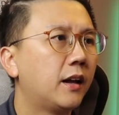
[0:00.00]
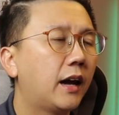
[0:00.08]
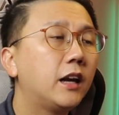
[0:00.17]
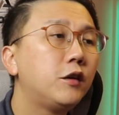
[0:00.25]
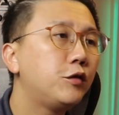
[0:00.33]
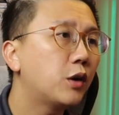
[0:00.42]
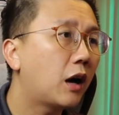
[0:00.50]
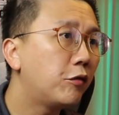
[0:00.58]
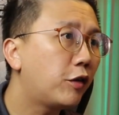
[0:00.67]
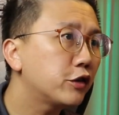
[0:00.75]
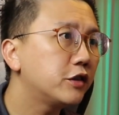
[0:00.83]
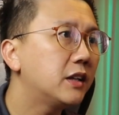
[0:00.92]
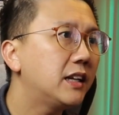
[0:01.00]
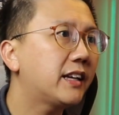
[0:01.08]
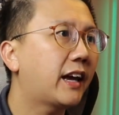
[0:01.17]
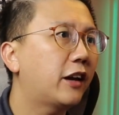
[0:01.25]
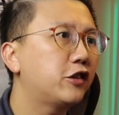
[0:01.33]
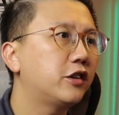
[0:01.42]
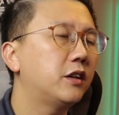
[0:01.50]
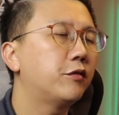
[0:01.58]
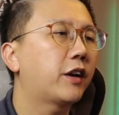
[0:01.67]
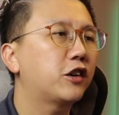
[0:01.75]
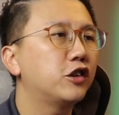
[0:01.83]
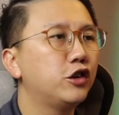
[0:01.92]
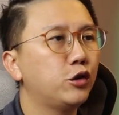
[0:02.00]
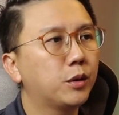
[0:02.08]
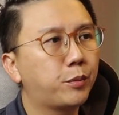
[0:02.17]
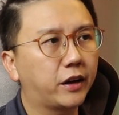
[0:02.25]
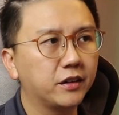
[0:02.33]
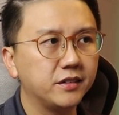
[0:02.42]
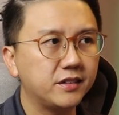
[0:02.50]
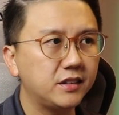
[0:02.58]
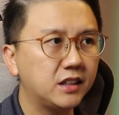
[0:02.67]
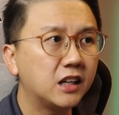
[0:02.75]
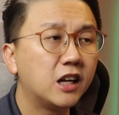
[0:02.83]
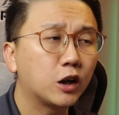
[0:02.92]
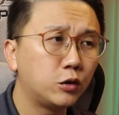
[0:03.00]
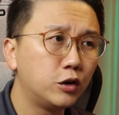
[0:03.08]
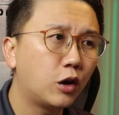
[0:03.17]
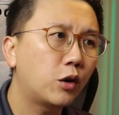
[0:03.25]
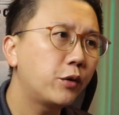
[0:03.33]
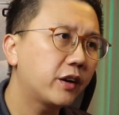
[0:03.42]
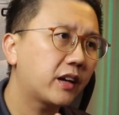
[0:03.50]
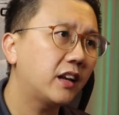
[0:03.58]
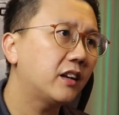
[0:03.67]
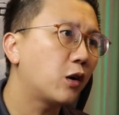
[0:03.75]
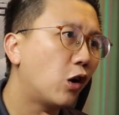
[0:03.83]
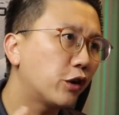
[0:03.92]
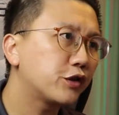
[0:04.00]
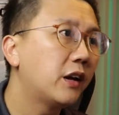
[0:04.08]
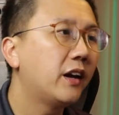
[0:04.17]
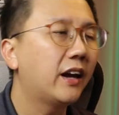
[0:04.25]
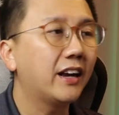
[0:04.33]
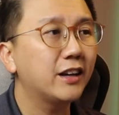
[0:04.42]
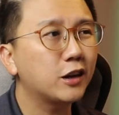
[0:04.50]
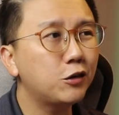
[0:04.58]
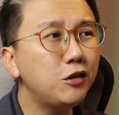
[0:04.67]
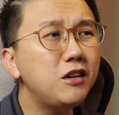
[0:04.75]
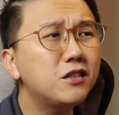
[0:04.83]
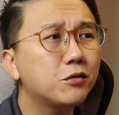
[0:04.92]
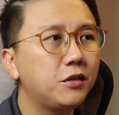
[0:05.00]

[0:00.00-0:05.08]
And if you unfortunately catch the infection during pregnancy, gonorrhea can cause an increased